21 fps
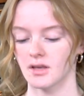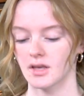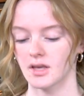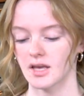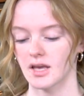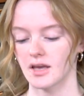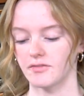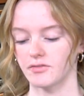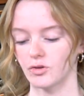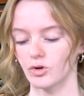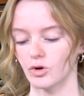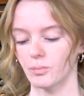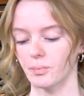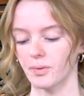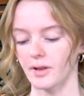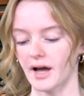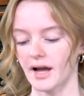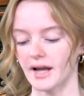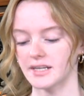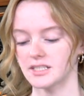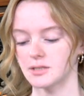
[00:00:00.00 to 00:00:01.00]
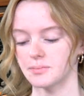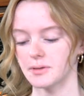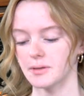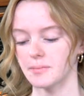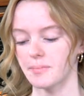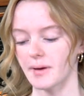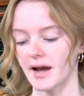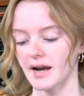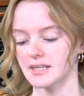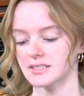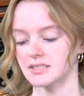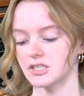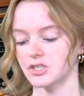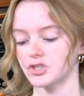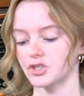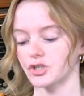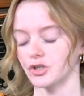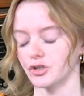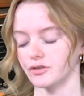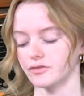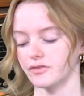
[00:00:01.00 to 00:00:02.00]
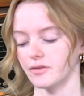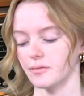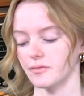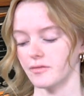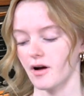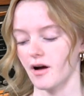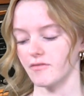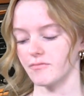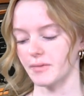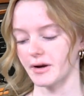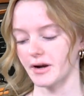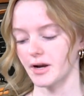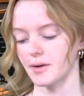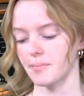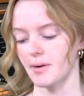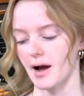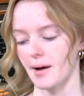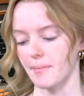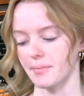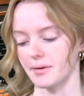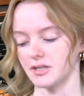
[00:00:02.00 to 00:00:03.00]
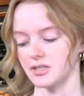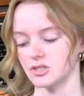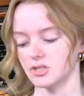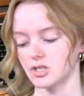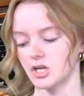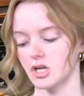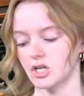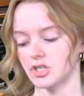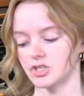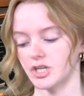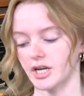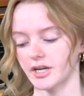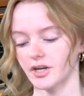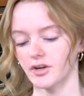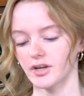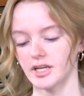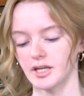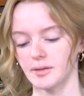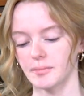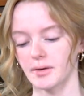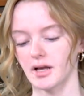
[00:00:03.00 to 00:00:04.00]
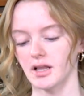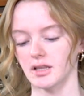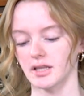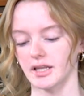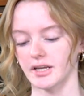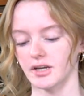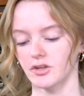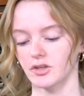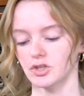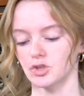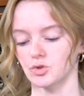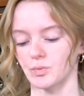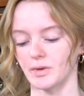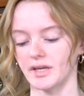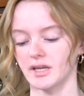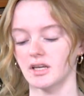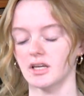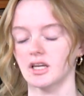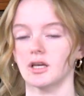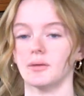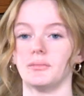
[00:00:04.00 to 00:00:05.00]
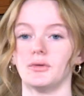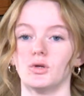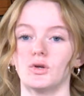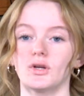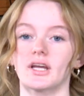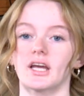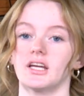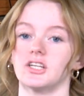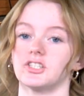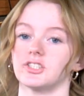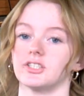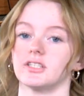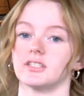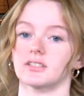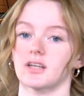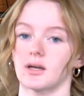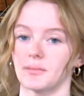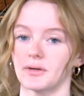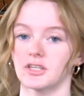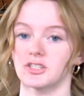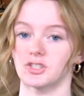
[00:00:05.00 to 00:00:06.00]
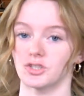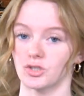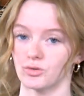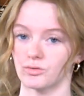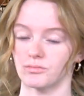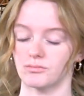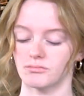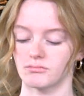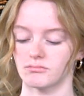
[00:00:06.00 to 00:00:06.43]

If you applied to be backstage crew for, of Mary Poppins, check your email later this week. Communication is coming soon.